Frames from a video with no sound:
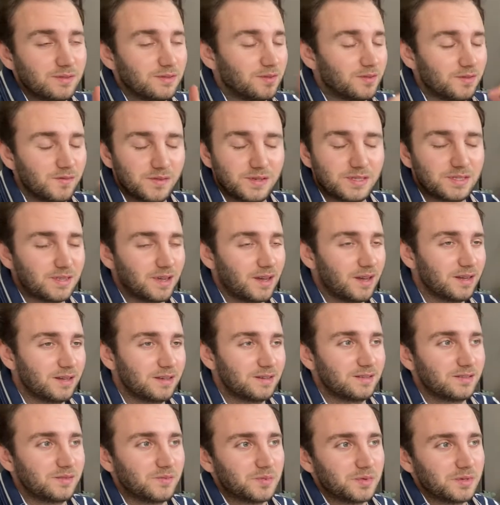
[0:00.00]
or
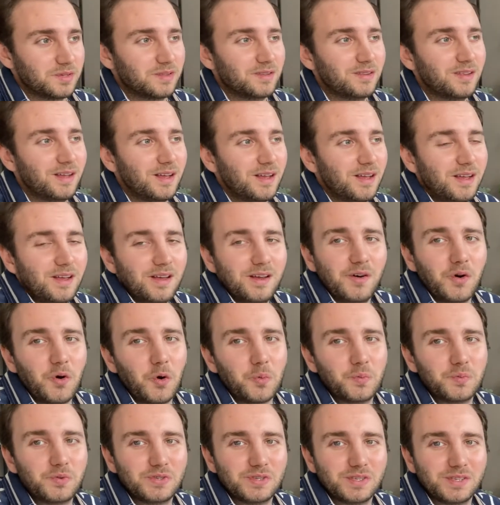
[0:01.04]
recyclable
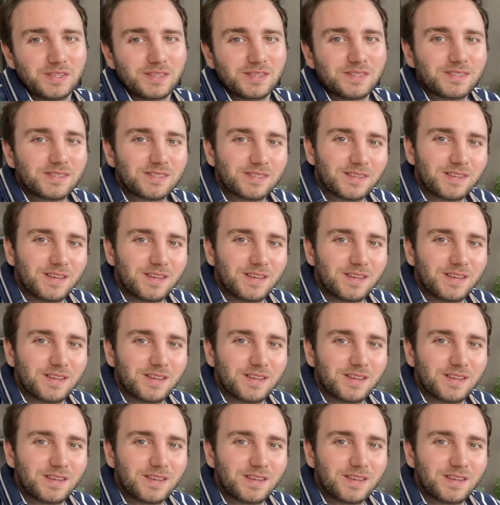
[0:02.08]
options